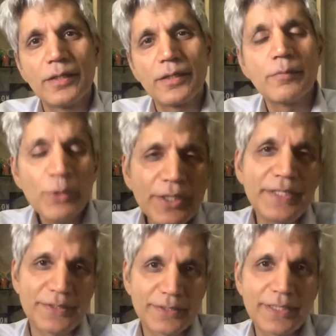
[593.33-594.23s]

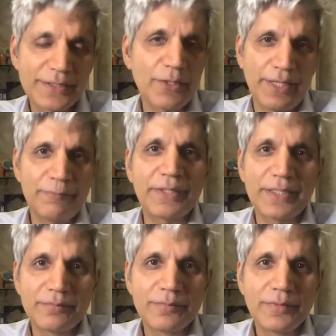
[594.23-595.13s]
communities in South
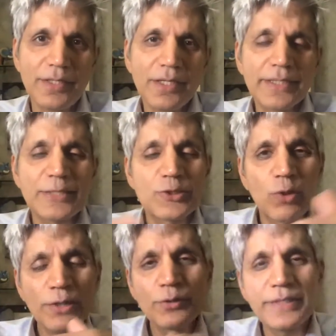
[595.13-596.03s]
Africa, that
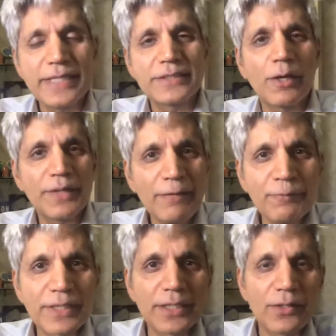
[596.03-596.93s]
sought to take South
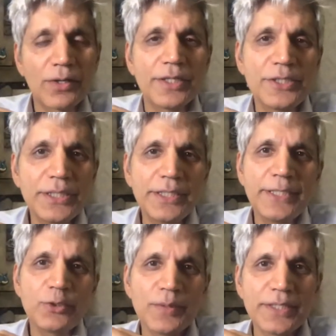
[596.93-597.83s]
Africa on a
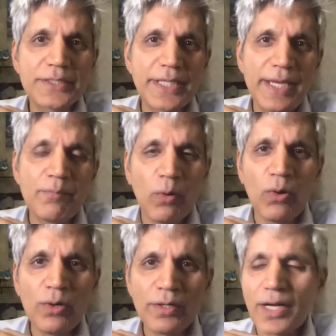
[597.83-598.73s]
journey towards a
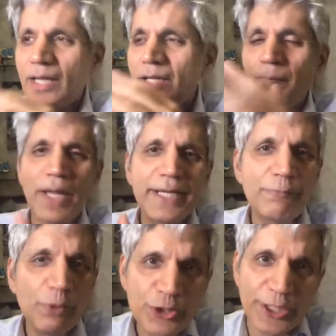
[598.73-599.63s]
more
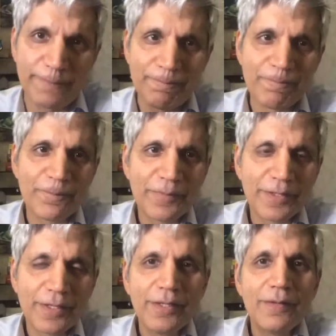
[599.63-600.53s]
colorblind future.
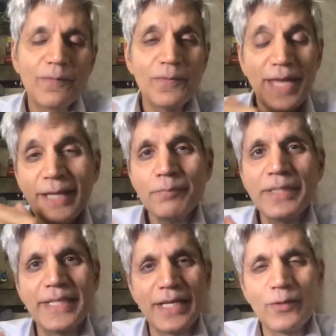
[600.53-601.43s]
That
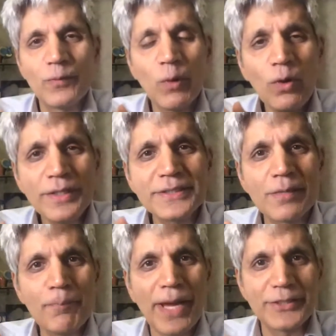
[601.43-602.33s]
Mandela, with all his
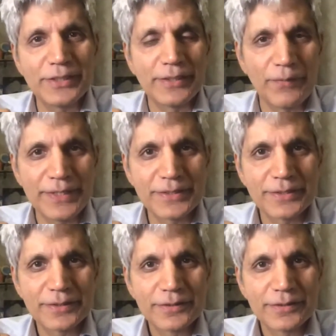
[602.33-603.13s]
compassion and grace,